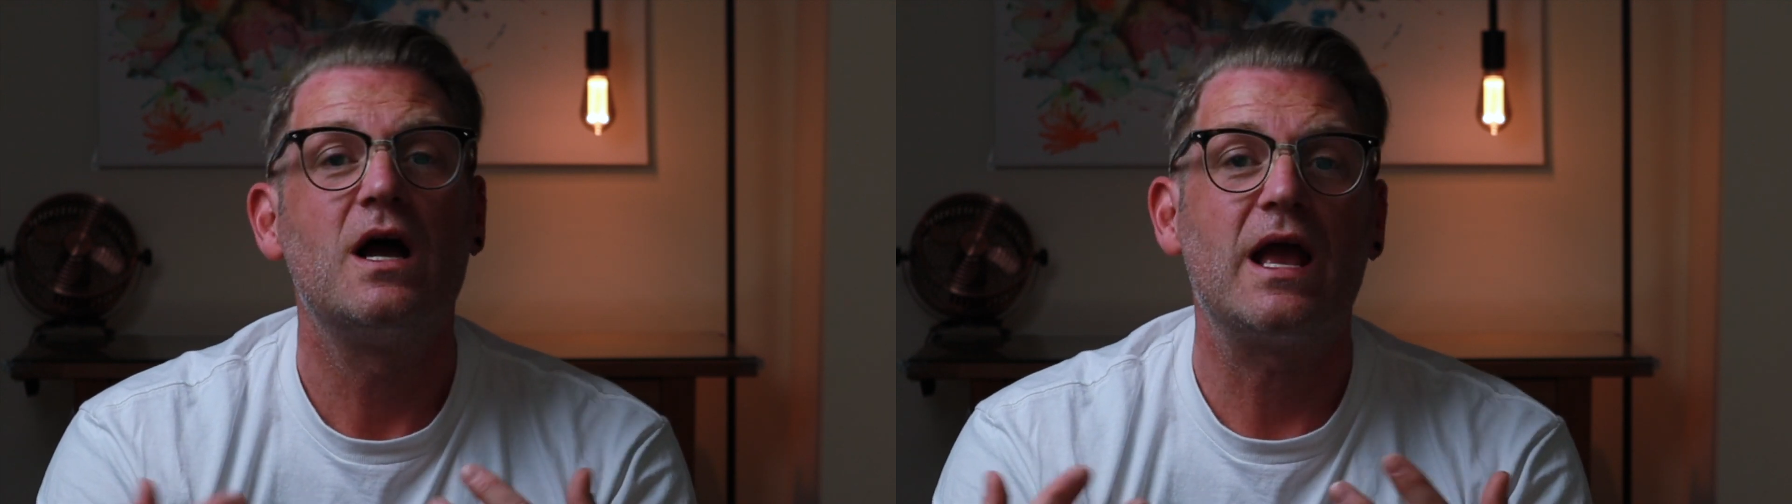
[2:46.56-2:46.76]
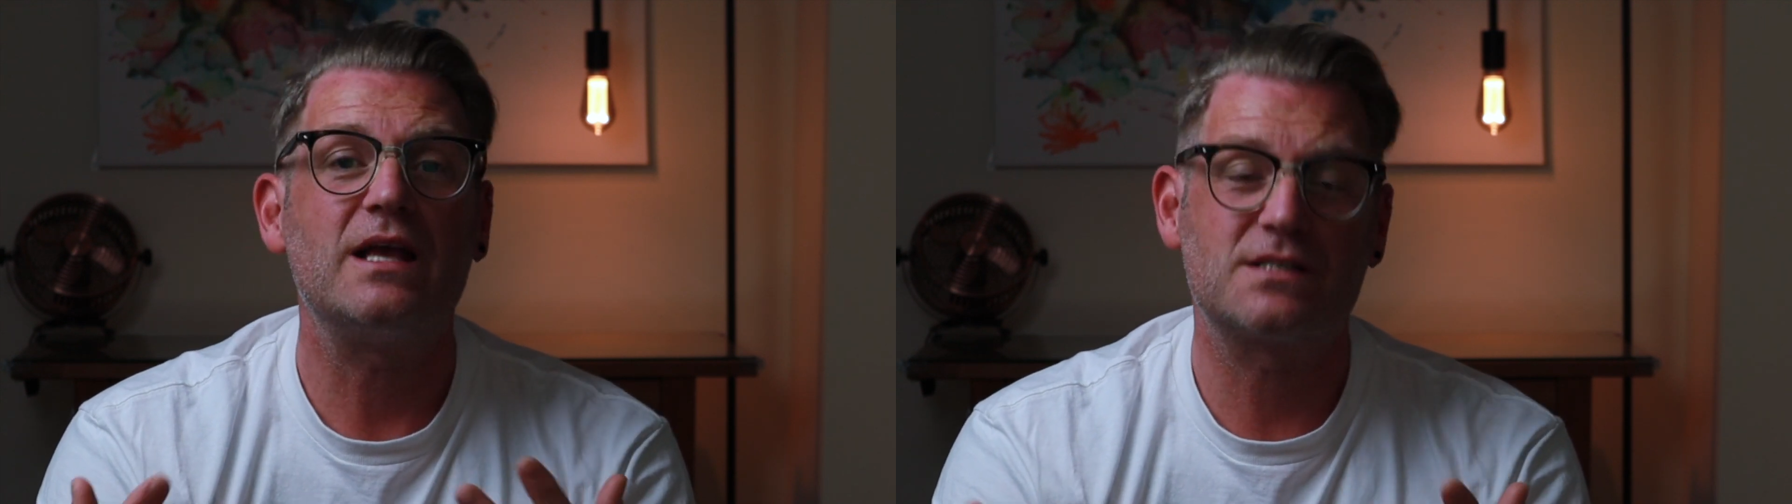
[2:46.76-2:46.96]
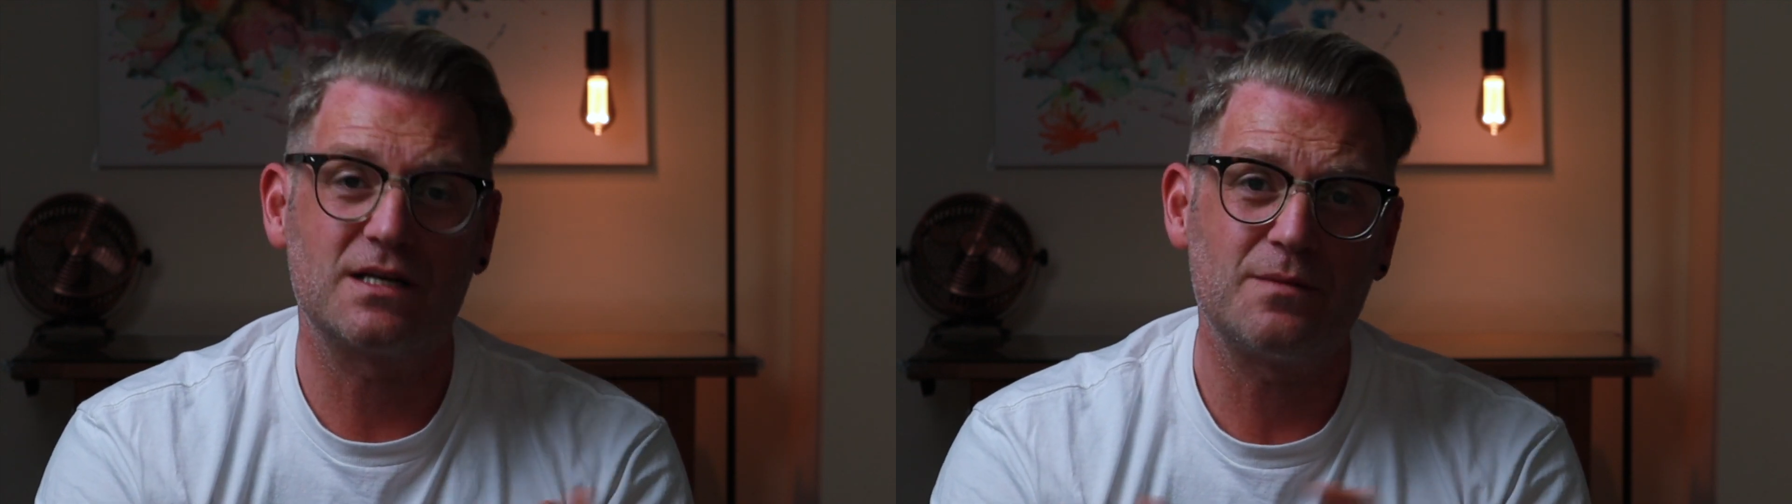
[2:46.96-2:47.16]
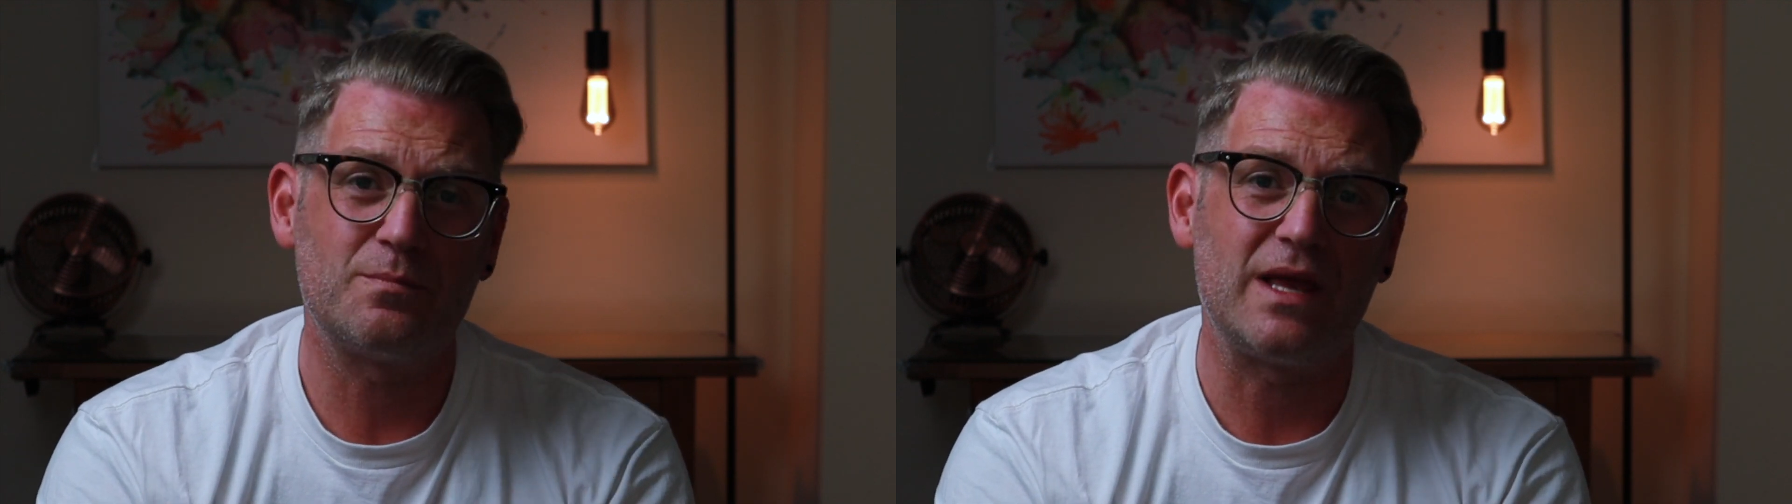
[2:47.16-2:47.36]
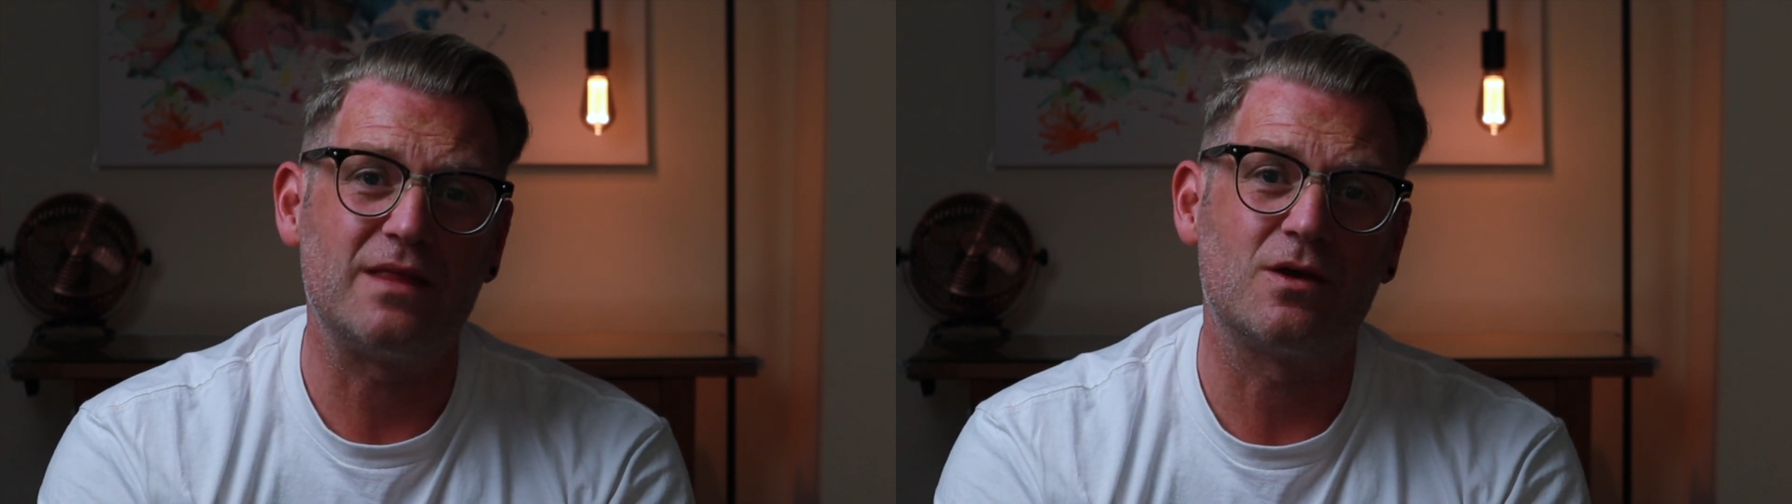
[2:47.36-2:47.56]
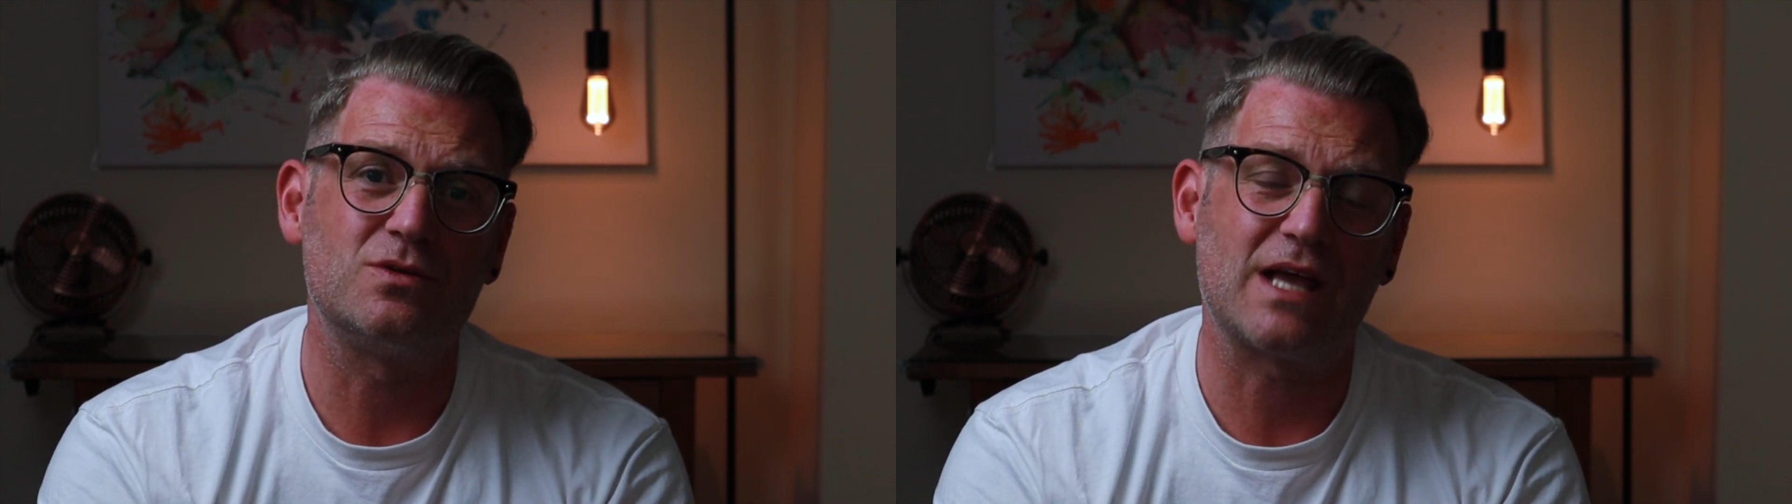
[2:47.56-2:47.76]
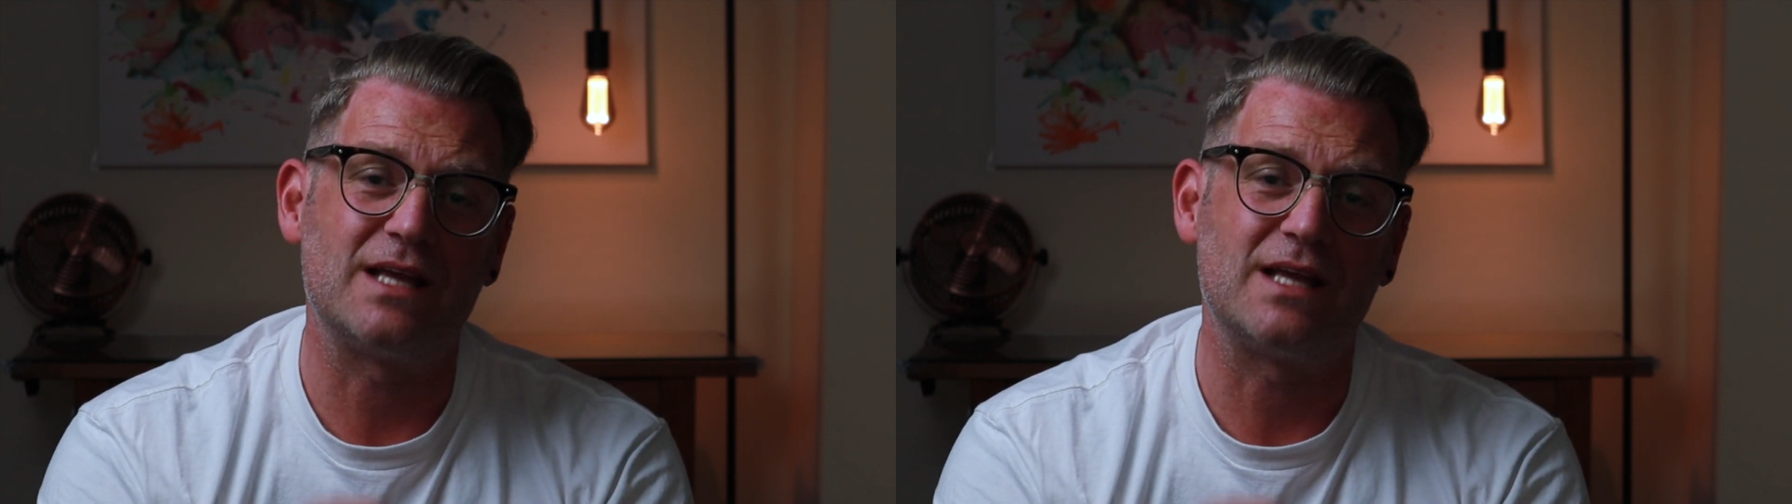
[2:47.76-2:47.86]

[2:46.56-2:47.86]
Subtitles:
it's going to mean those